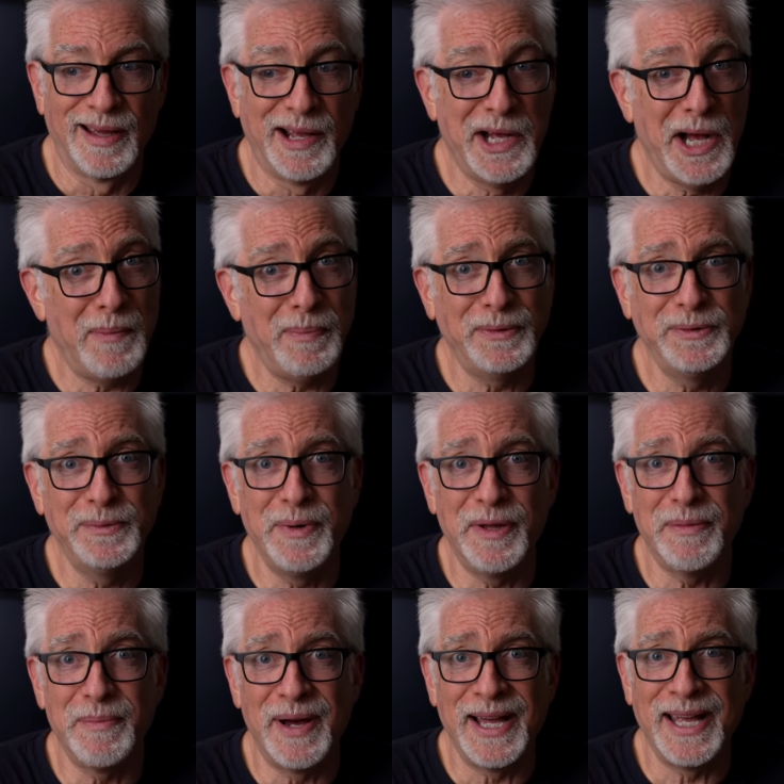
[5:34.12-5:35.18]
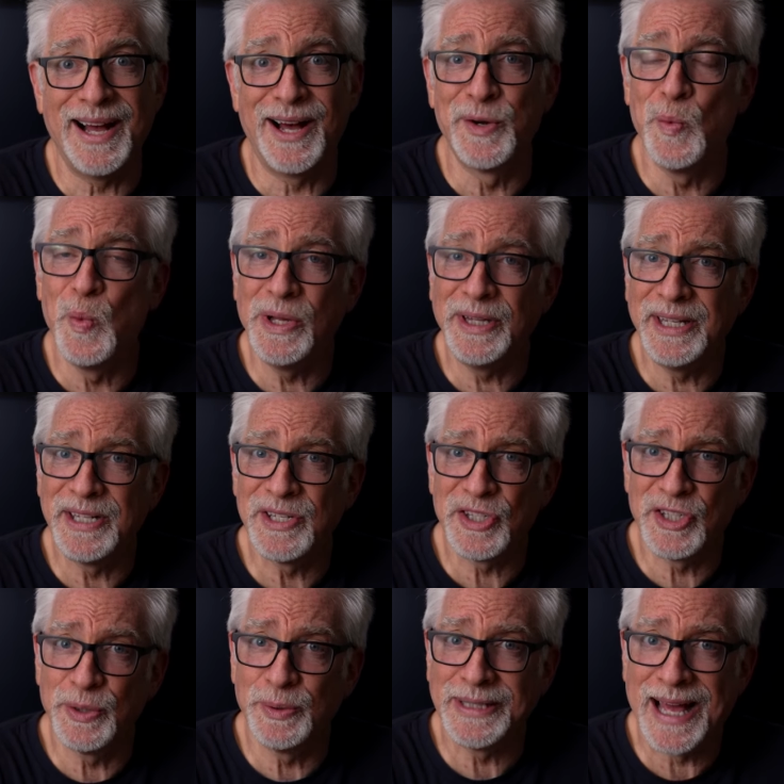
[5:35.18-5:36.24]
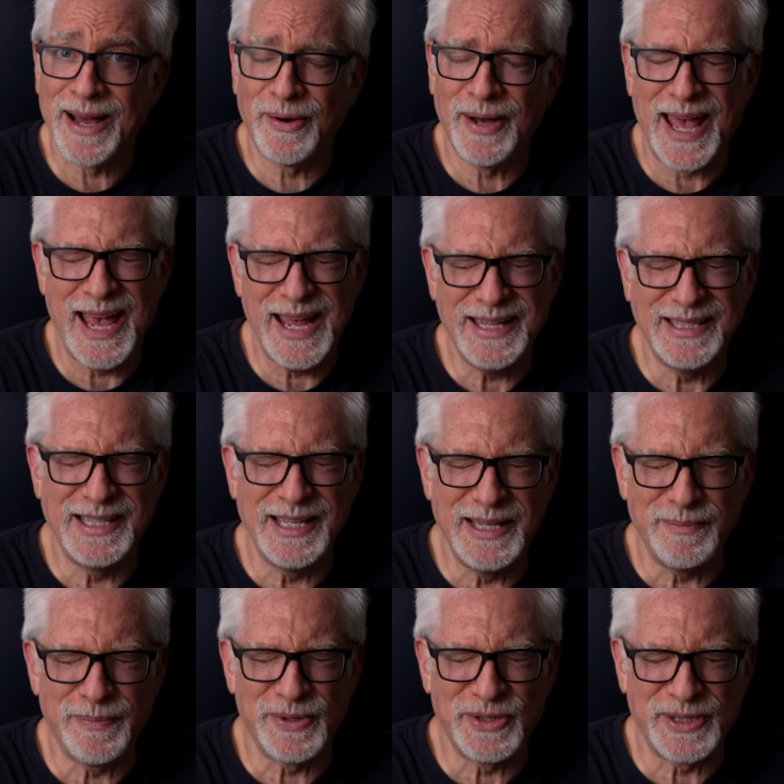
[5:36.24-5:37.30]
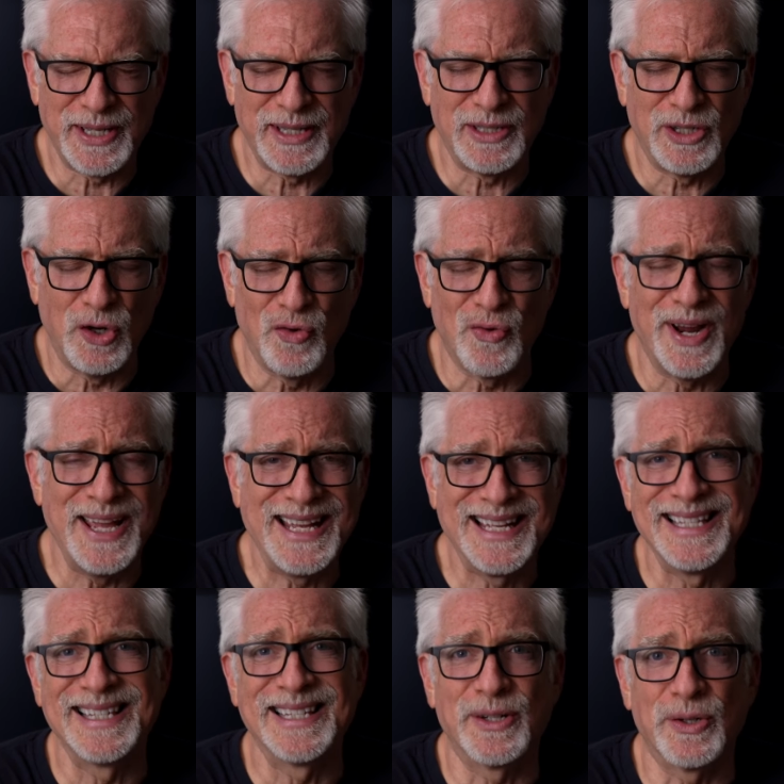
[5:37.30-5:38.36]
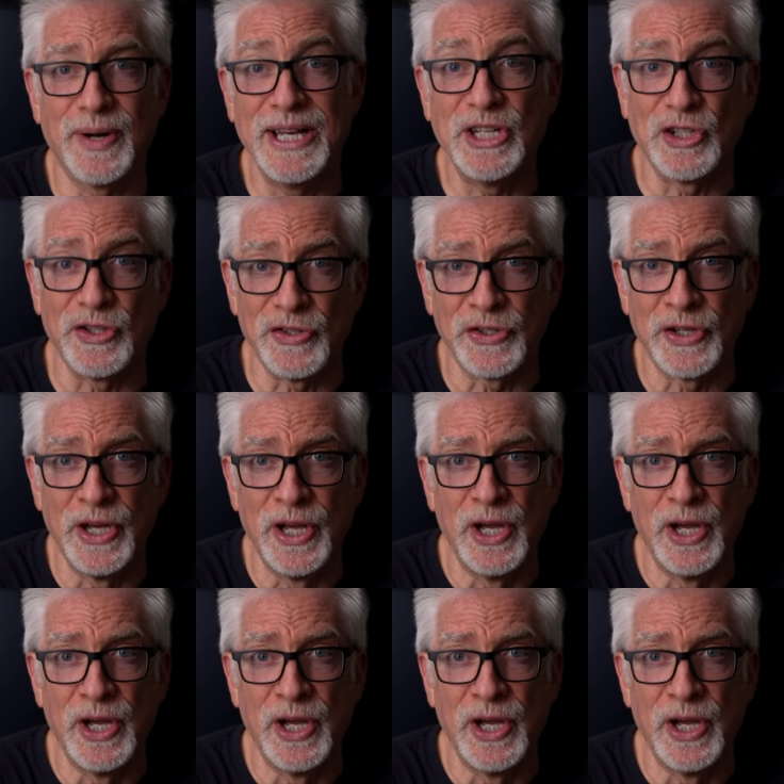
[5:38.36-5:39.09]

coupled with my unwillingness to allow 18% gray considerations